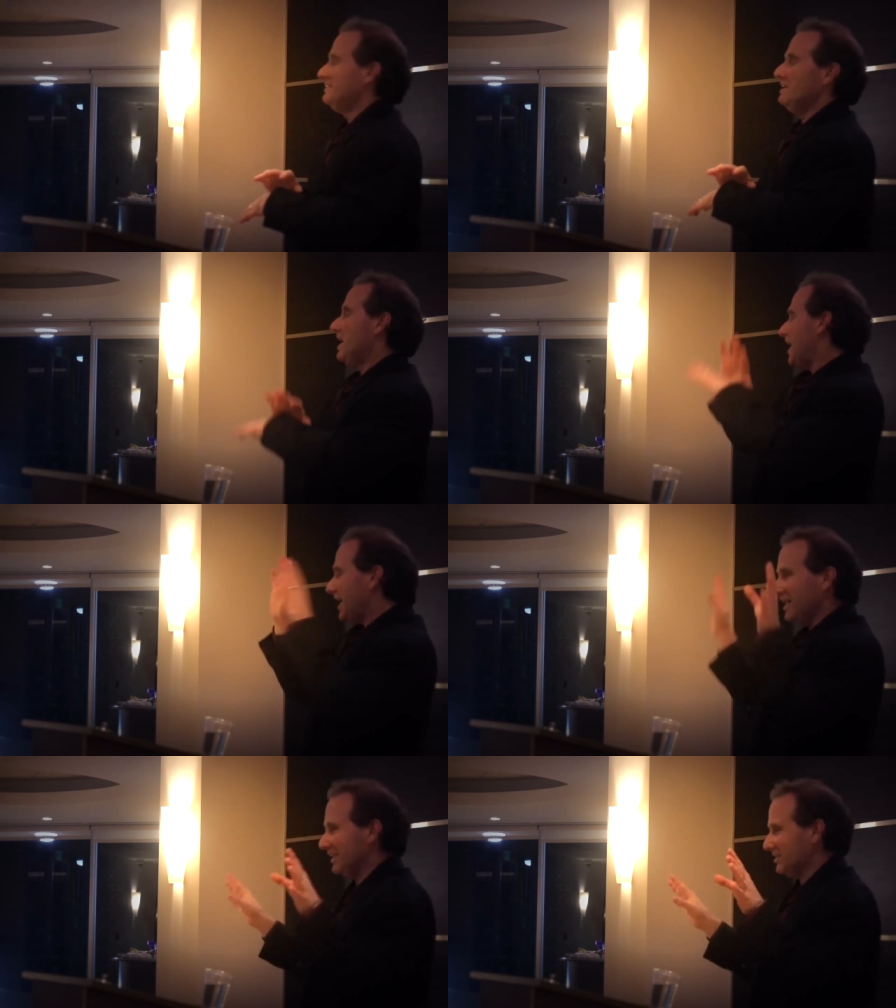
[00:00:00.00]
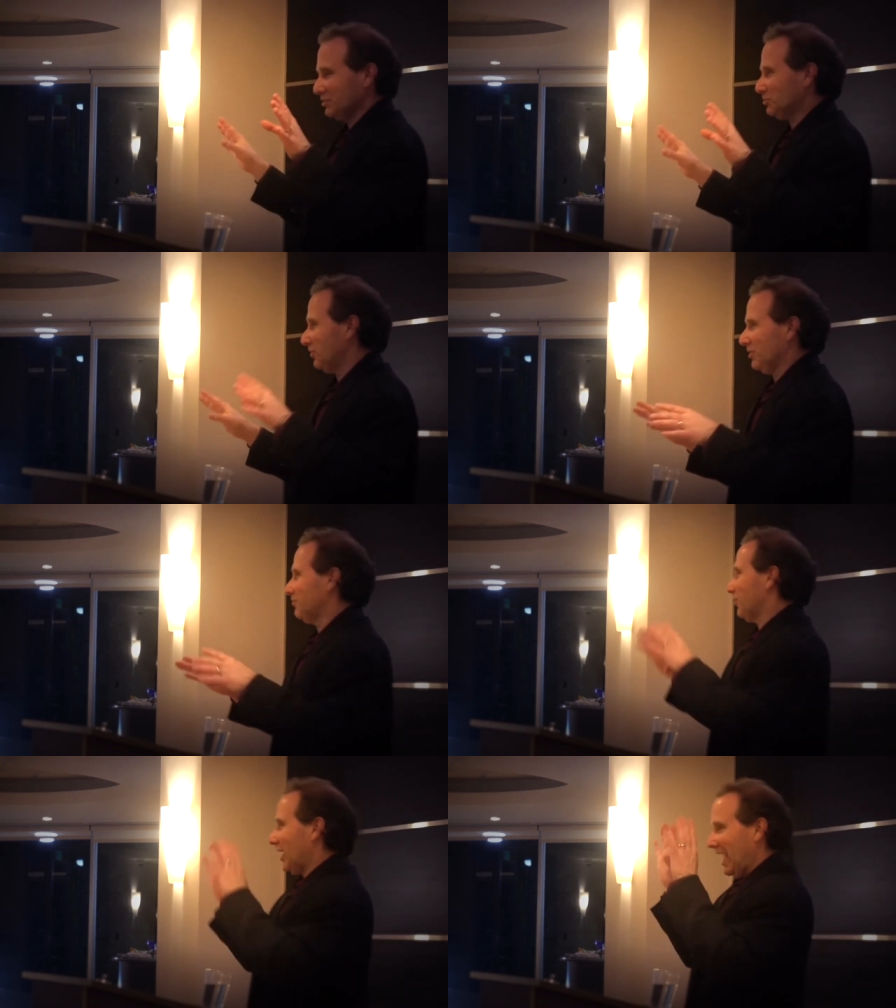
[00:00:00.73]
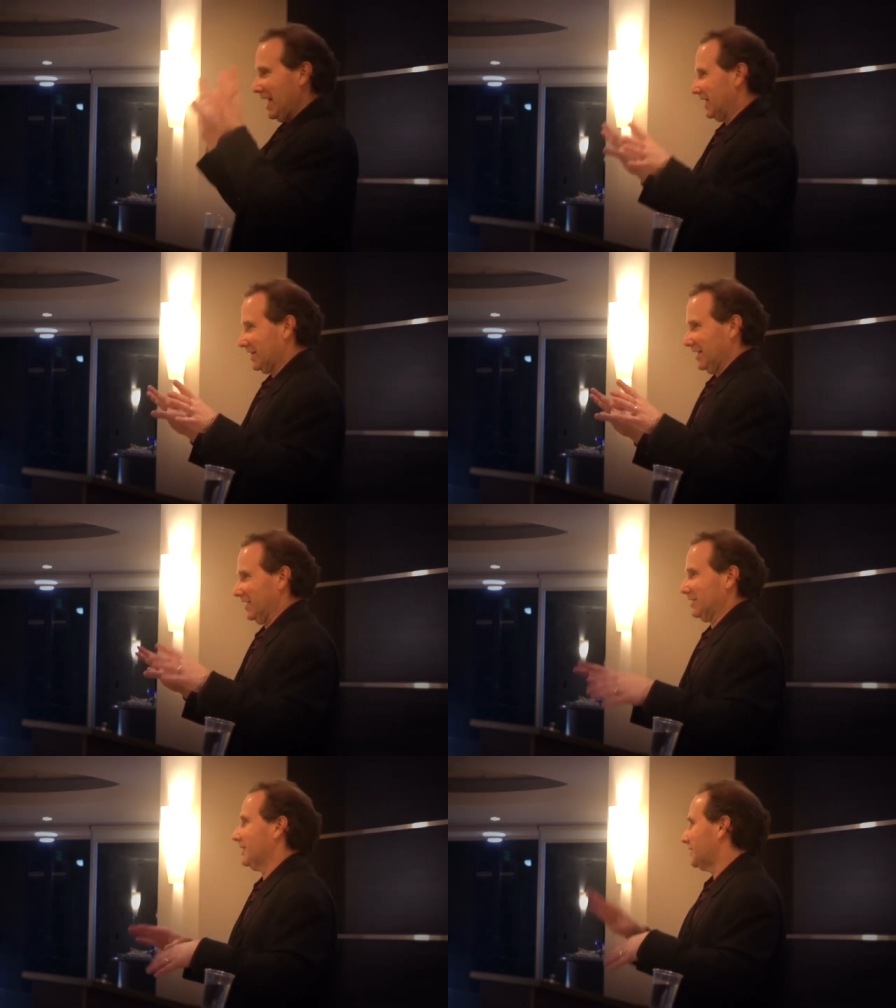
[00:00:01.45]
any control over
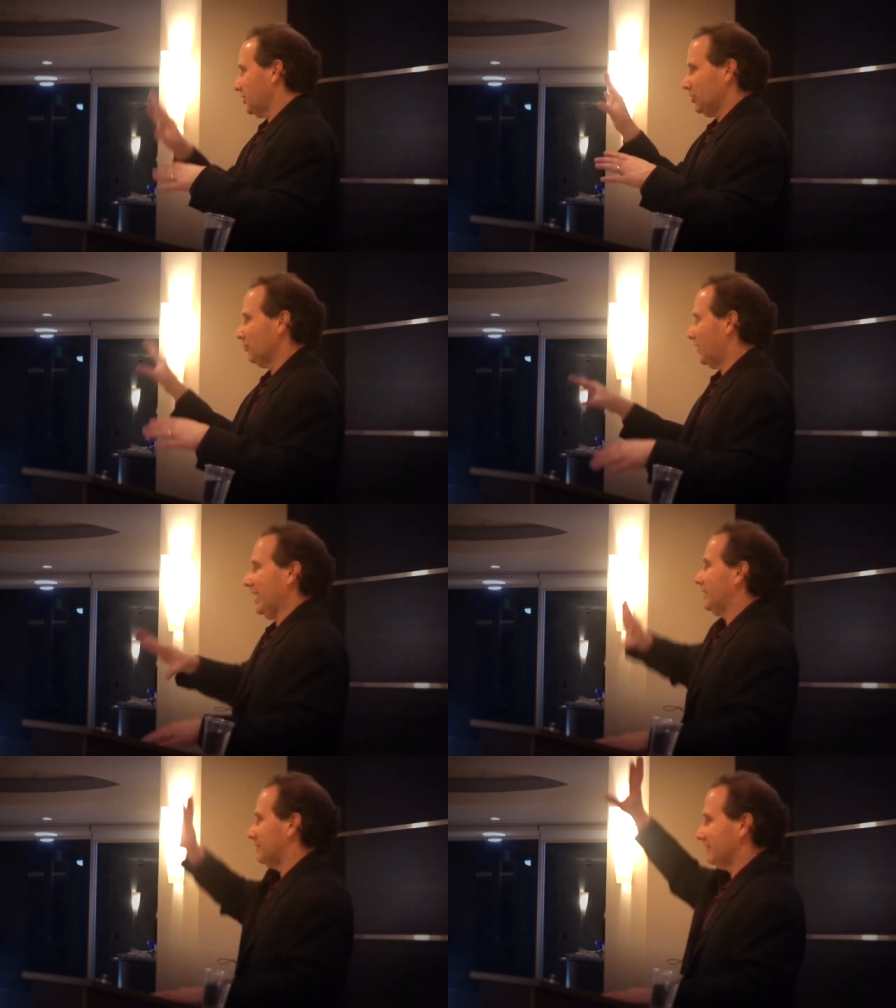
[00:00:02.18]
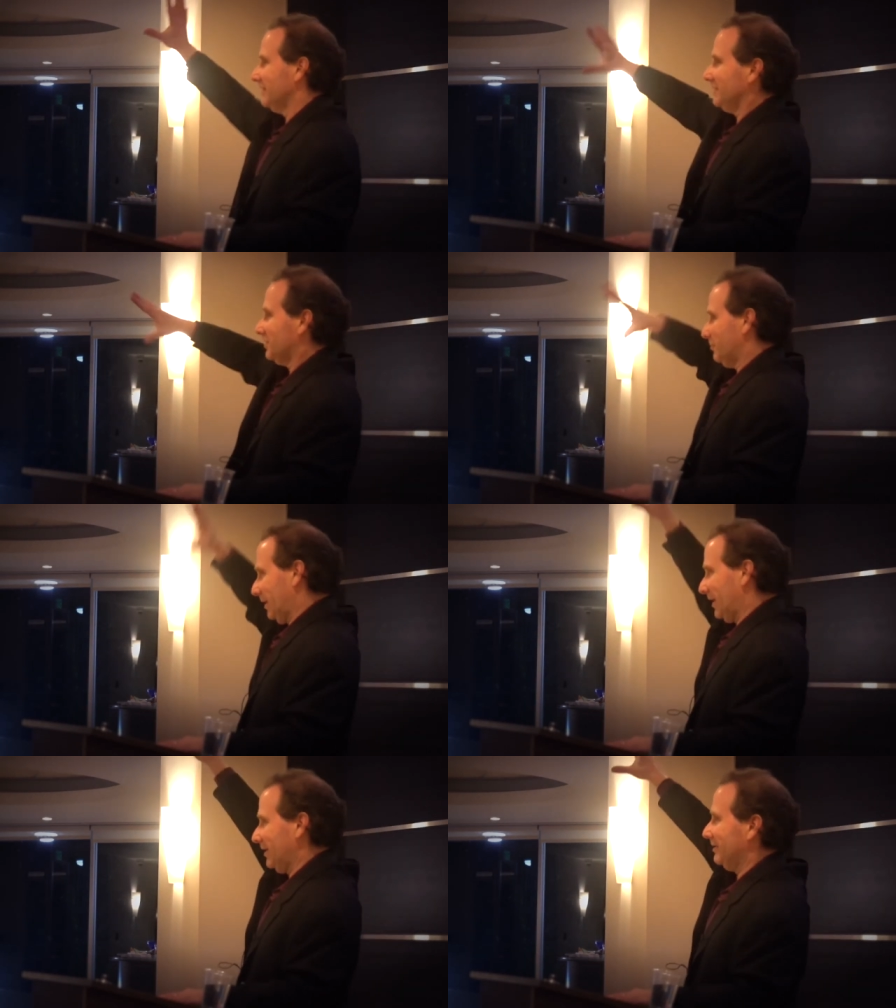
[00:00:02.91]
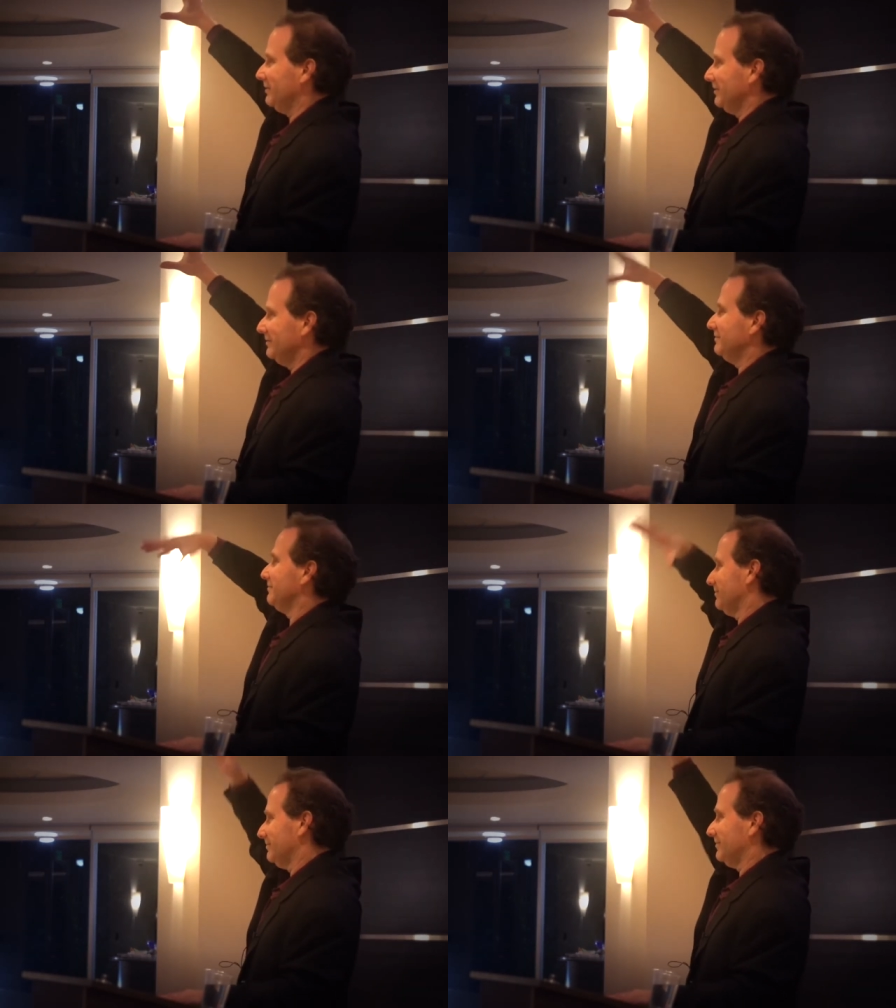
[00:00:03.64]
anything until you get to be
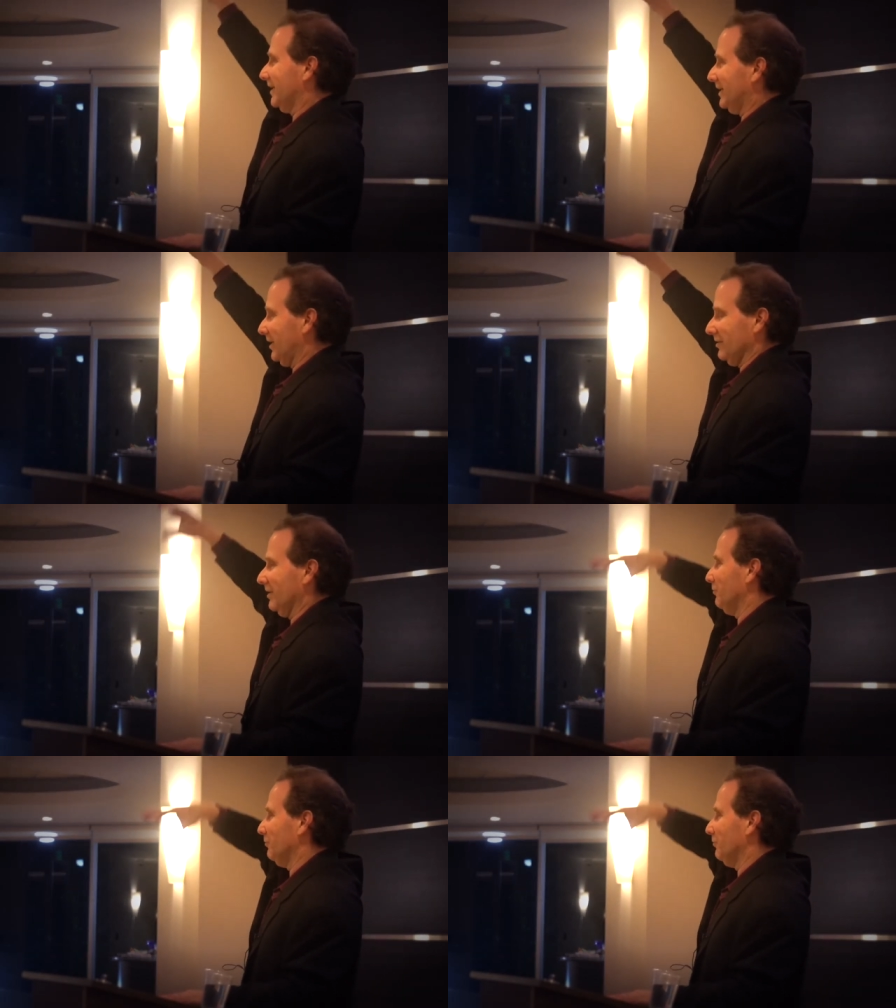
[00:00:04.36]
another.